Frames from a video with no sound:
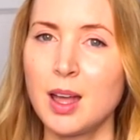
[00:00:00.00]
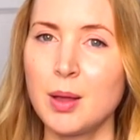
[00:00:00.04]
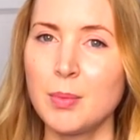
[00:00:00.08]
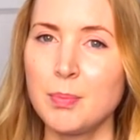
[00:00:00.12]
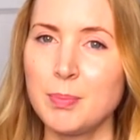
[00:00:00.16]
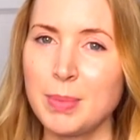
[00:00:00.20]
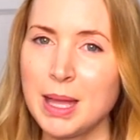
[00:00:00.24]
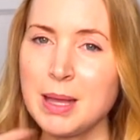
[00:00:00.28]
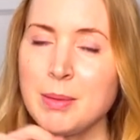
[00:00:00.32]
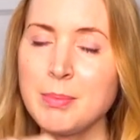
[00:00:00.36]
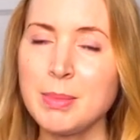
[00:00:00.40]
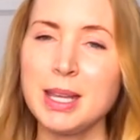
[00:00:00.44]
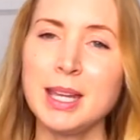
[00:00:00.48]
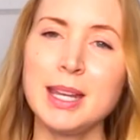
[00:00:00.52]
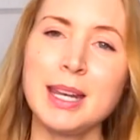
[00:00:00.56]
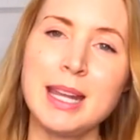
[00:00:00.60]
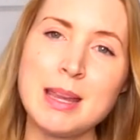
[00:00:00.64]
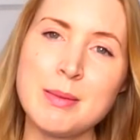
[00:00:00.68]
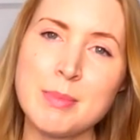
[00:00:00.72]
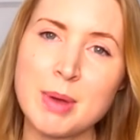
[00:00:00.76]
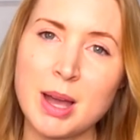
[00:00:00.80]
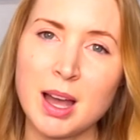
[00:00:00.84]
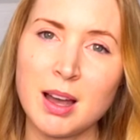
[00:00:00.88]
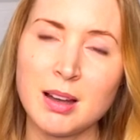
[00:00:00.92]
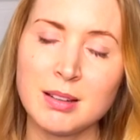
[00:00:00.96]
Ping me an
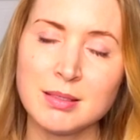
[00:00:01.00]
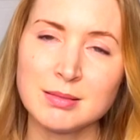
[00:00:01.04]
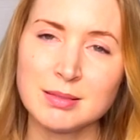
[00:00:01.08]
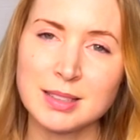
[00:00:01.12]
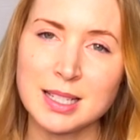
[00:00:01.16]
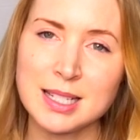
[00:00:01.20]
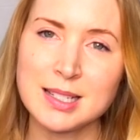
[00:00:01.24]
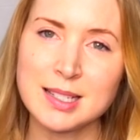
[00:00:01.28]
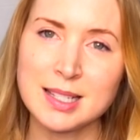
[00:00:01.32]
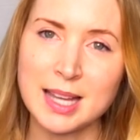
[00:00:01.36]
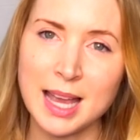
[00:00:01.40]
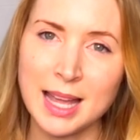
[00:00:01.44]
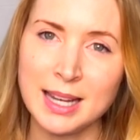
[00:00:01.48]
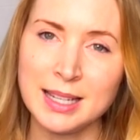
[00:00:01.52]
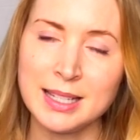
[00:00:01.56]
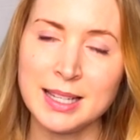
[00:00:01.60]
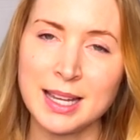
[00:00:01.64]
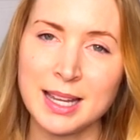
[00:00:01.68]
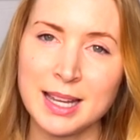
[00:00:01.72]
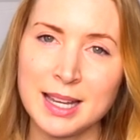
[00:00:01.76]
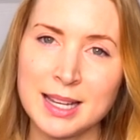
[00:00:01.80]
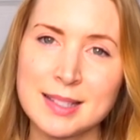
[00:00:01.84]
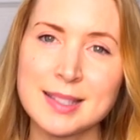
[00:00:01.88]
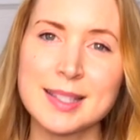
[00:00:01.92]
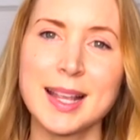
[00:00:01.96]
email in 10
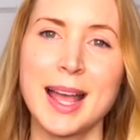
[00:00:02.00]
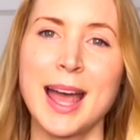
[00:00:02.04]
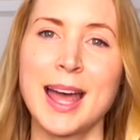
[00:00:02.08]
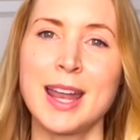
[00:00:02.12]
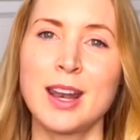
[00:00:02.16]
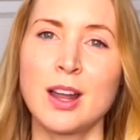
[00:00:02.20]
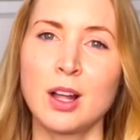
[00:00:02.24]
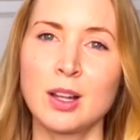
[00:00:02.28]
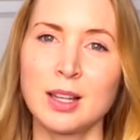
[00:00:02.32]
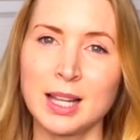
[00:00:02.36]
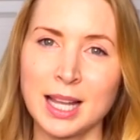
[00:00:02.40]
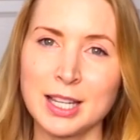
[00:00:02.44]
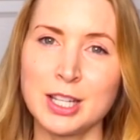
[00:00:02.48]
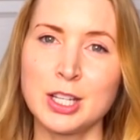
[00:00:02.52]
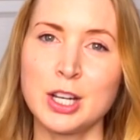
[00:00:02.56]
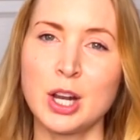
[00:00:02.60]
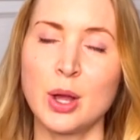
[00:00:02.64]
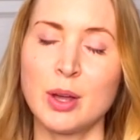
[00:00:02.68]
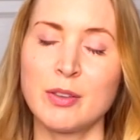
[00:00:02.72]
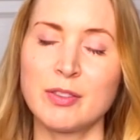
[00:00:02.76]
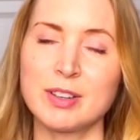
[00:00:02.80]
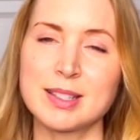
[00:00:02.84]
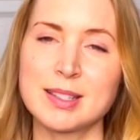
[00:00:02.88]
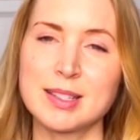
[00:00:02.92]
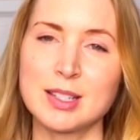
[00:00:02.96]
years and I'll let you know
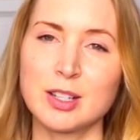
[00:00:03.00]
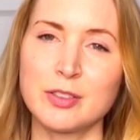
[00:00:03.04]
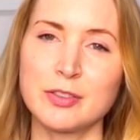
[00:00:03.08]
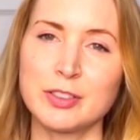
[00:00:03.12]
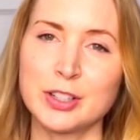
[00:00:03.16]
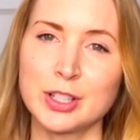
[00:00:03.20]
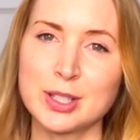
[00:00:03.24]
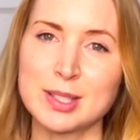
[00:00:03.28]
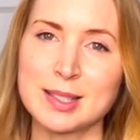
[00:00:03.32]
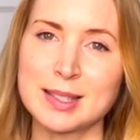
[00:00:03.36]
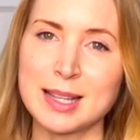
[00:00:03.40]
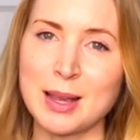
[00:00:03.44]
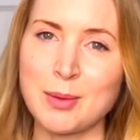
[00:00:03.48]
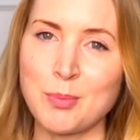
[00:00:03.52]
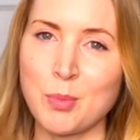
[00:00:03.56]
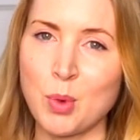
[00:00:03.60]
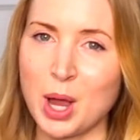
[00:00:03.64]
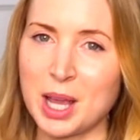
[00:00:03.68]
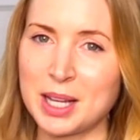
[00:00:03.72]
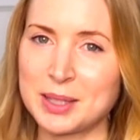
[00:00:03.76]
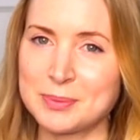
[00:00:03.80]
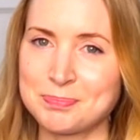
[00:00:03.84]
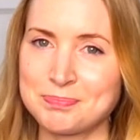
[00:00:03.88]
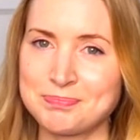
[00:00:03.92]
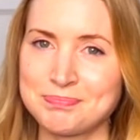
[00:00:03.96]
if I still feel the same
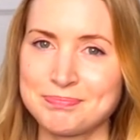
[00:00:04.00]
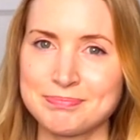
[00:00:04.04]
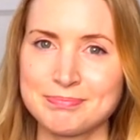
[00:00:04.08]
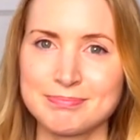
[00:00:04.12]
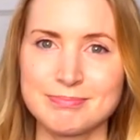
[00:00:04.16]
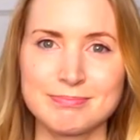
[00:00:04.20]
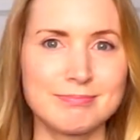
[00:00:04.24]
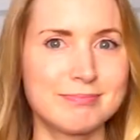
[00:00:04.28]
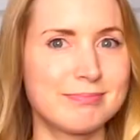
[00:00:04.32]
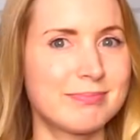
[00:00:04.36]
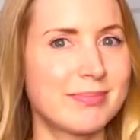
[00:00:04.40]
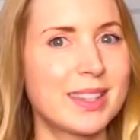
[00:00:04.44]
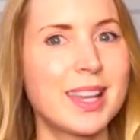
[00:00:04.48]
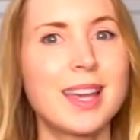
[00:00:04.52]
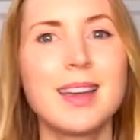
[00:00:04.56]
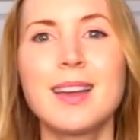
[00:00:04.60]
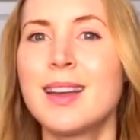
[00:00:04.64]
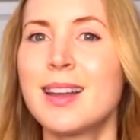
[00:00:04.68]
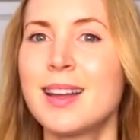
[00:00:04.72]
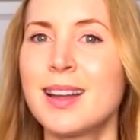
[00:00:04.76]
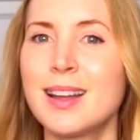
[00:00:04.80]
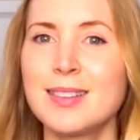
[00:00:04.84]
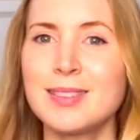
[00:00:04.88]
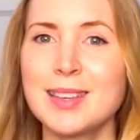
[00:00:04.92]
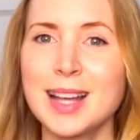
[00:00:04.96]
way.
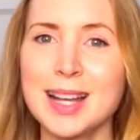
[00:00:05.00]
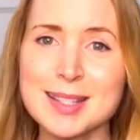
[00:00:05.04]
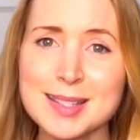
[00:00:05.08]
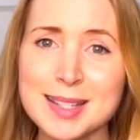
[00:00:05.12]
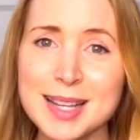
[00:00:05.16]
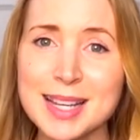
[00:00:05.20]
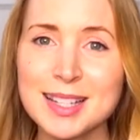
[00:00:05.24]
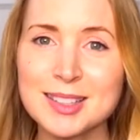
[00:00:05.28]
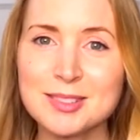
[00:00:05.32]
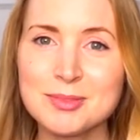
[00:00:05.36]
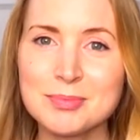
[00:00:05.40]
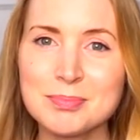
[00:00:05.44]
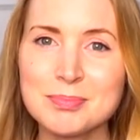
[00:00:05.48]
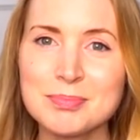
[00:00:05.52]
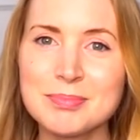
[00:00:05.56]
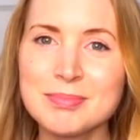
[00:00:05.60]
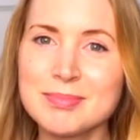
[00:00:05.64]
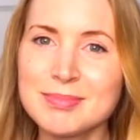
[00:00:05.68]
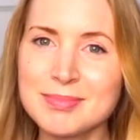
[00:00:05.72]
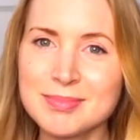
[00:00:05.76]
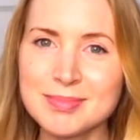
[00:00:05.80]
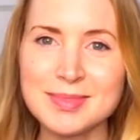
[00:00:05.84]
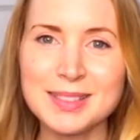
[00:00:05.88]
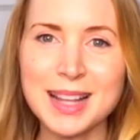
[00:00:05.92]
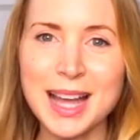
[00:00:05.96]
That's it.
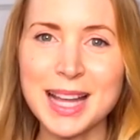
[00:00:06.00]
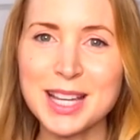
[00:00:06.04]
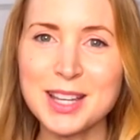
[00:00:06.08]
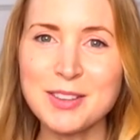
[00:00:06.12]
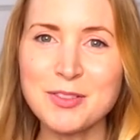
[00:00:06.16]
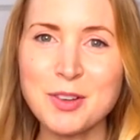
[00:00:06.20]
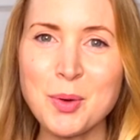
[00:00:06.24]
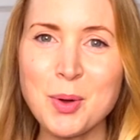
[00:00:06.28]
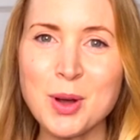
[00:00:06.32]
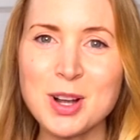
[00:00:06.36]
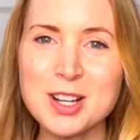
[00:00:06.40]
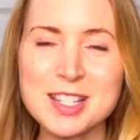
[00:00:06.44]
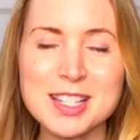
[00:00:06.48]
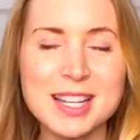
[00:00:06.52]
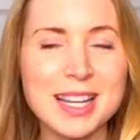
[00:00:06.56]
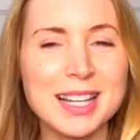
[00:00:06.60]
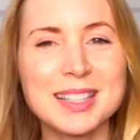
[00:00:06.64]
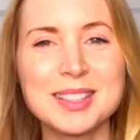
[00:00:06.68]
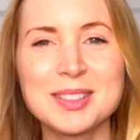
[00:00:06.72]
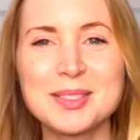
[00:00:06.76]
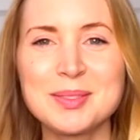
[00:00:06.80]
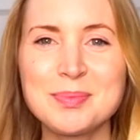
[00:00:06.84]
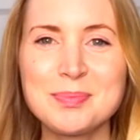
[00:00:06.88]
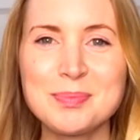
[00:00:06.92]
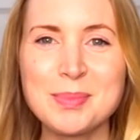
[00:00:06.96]
Thank you for
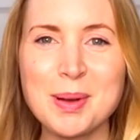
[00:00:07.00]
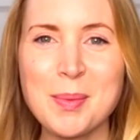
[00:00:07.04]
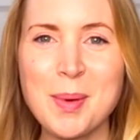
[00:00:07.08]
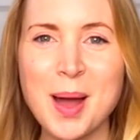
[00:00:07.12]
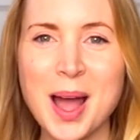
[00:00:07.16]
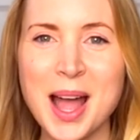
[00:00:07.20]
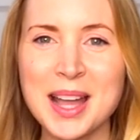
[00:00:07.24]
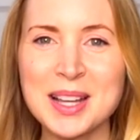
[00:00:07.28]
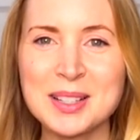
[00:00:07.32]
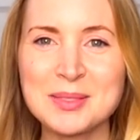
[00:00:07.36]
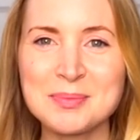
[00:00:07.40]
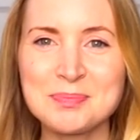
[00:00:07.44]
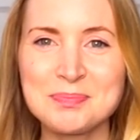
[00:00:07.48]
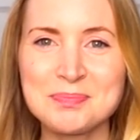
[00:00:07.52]
watching. Bye